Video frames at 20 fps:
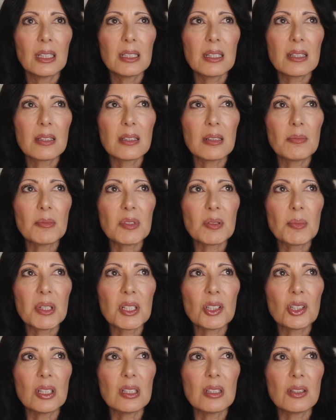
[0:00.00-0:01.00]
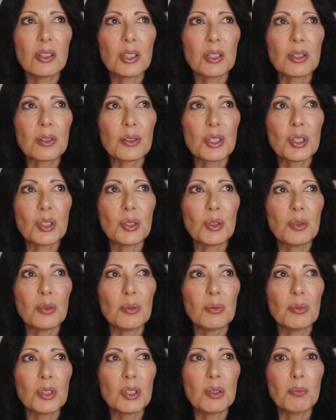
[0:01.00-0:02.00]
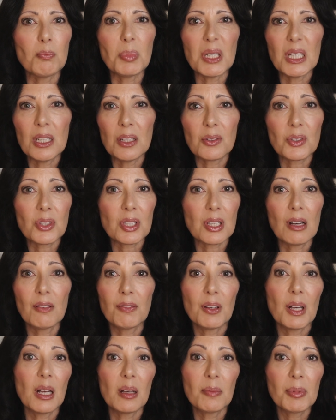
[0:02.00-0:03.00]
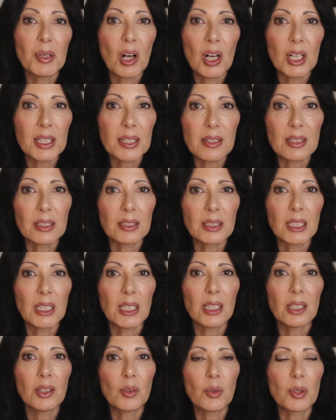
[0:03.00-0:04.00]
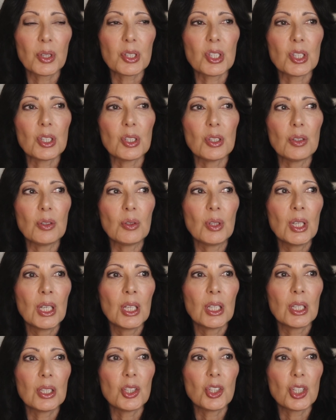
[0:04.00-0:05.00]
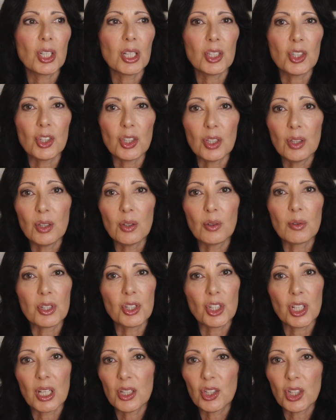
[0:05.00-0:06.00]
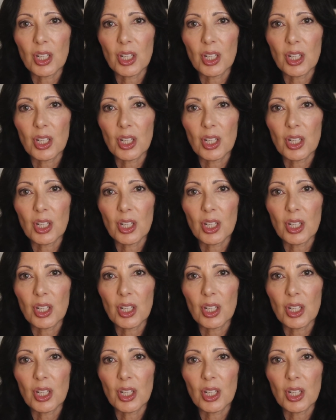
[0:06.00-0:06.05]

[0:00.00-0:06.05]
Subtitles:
It seems much easier to beat yourself up constantly or to judge you or judge